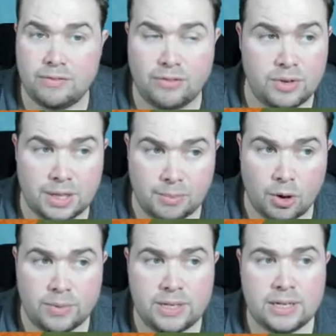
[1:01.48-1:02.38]
food at the
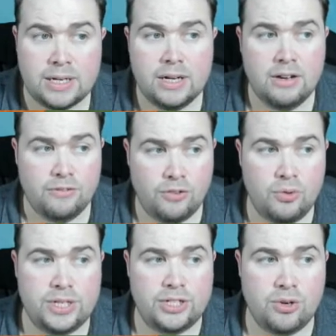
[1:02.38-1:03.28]
moment.
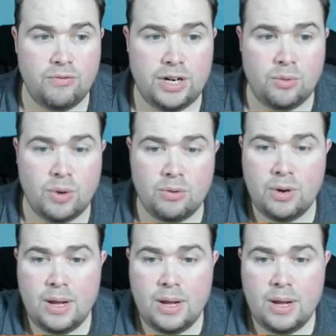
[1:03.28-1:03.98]
Food is doing really well,